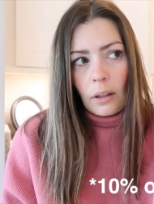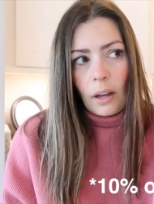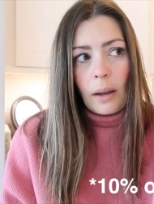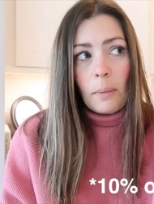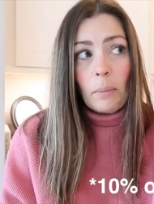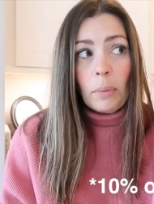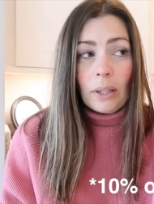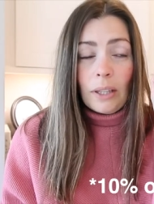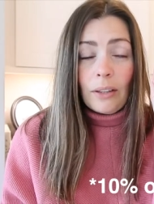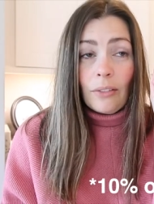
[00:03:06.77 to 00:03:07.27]
I
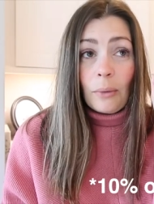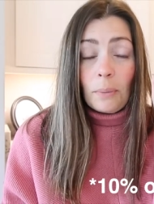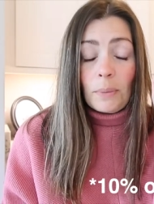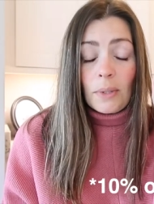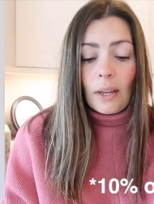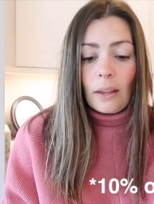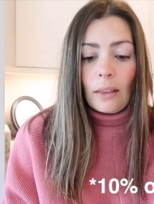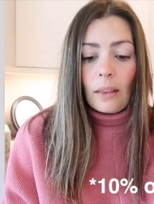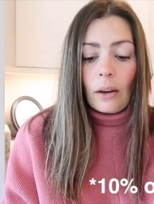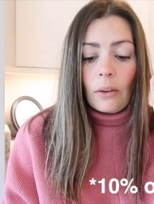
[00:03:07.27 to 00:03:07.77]
believe I'm
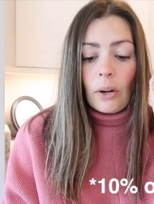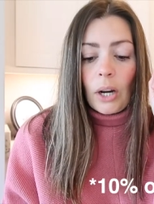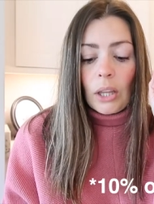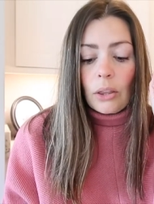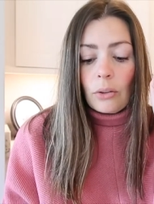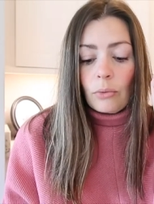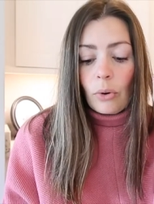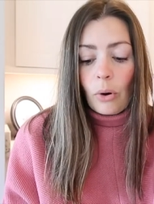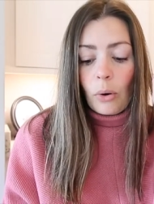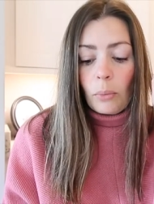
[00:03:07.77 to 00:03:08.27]
saying that right,
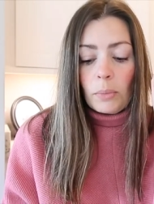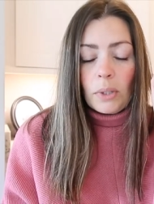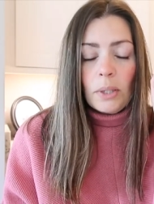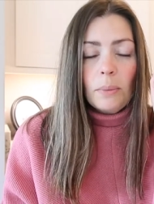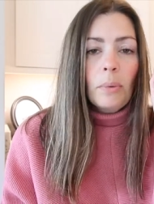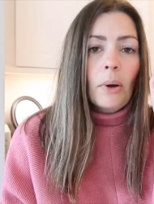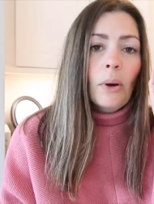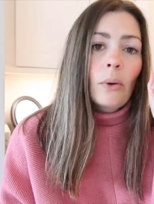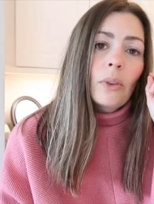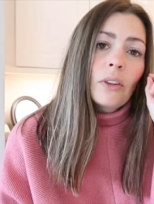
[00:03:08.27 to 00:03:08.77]
through Home
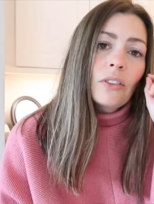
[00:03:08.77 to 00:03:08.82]
Depot.